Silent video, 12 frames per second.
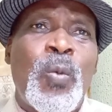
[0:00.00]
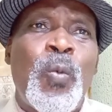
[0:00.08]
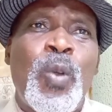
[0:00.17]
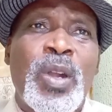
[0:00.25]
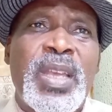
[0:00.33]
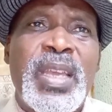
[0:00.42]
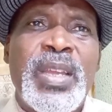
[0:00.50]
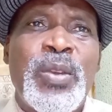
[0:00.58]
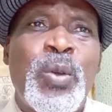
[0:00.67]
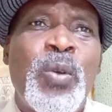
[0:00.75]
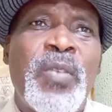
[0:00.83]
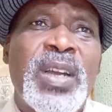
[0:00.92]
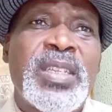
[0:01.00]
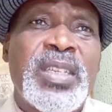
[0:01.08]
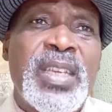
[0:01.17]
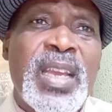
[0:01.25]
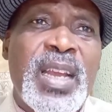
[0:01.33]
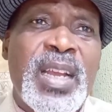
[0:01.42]
working over the
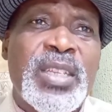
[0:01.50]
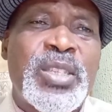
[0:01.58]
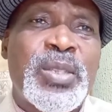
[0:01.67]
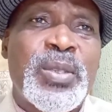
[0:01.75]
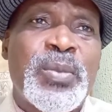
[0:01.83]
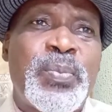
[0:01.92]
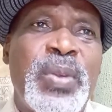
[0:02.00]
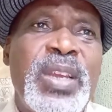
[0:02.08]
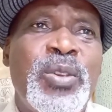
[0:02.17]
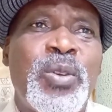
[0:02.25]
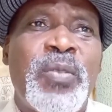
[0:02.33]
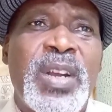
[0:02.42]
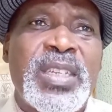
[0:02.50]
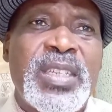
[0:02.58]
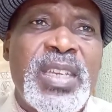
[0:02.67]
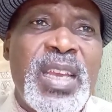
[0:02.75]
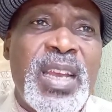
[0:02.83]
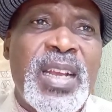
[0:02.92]
years, praying over the
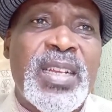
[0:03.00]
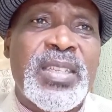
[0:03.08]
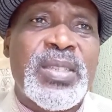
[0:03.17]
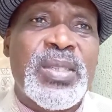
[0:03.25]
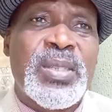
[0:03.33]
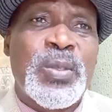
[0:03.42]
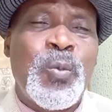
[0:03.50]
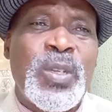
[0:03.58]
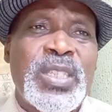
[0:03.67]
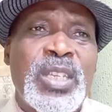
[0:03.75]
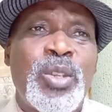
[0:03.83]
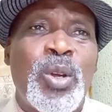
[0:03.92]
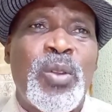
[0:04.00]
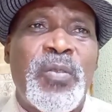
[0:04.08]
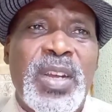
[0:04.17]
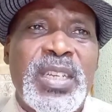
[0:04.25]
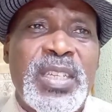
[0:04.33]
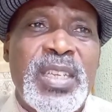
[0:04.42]
years, waiting all
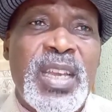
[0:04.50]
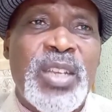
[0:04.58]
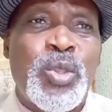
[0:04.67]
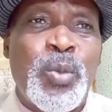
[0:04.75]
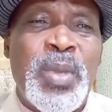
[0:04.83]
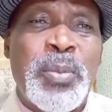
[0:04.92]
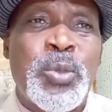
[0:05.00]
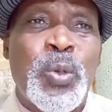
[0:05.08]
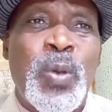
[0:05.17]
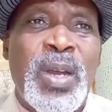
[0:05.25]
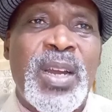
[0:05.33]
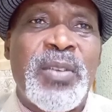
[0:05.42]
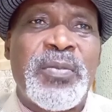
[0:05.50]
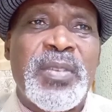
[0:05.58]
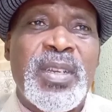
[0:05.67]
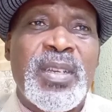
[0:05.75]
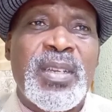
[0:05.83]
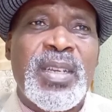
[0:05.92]
over the years to be able to have
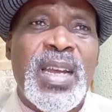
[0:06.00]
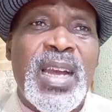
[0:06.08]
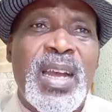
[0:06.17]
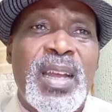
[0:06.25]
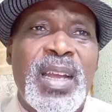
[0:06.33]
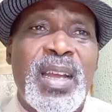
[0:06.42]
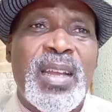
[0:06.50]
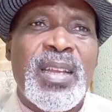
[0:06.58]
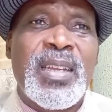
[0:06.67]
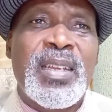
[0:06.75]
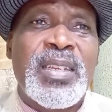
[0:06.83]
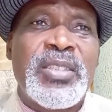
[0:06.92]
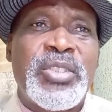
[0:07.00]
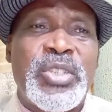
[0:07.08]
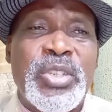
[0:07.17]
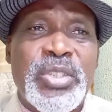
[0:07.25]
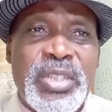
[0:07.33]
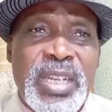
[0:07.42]

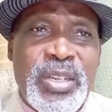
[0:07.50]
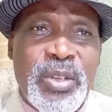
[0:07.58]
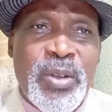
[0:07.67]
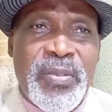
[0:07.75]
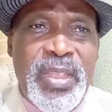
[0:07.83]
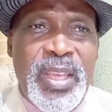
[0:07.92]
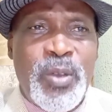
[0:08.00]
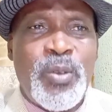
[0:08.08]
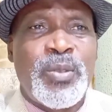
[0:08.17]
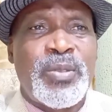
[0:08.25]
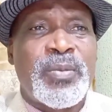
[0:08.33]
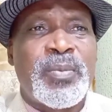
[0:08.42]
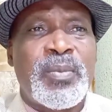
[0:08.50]
children of their own.